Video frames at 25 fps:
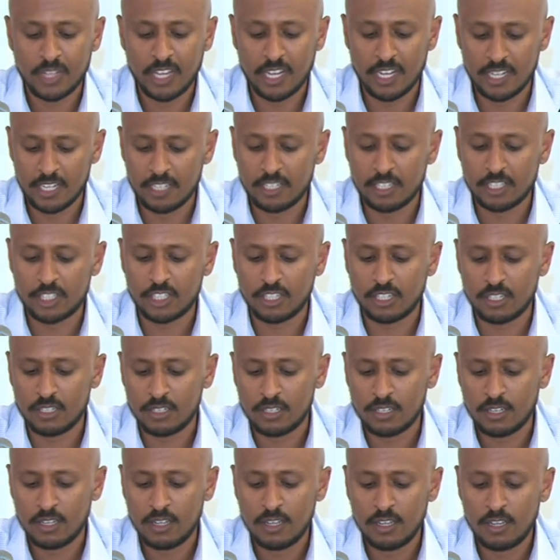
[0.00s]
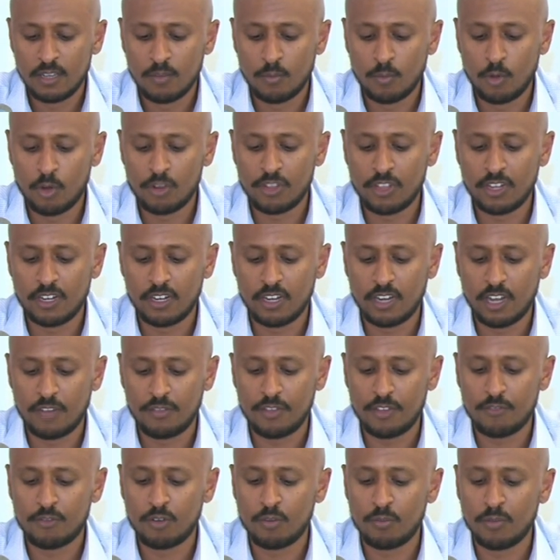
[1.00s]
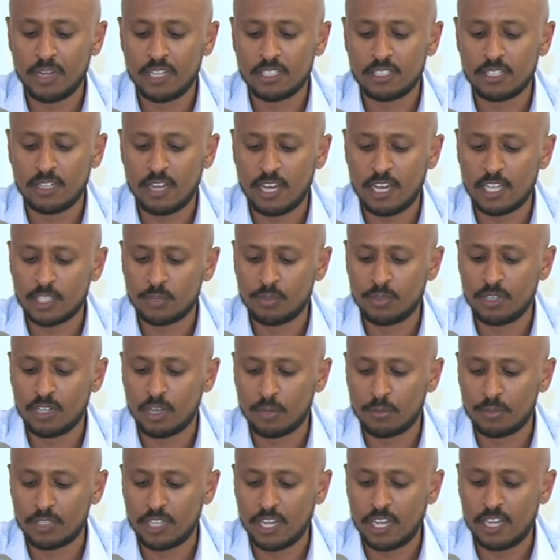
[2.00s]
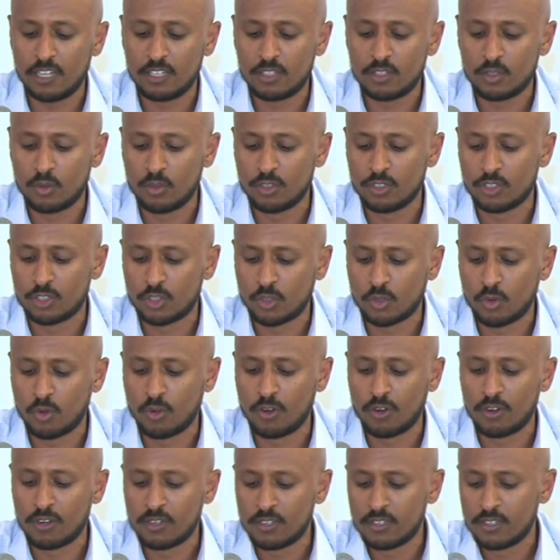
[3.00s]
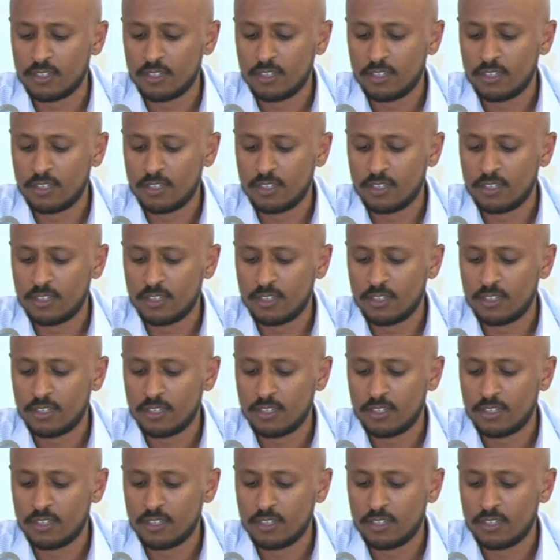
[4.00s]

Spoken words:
In addition, more than enough information has been obtained to ensure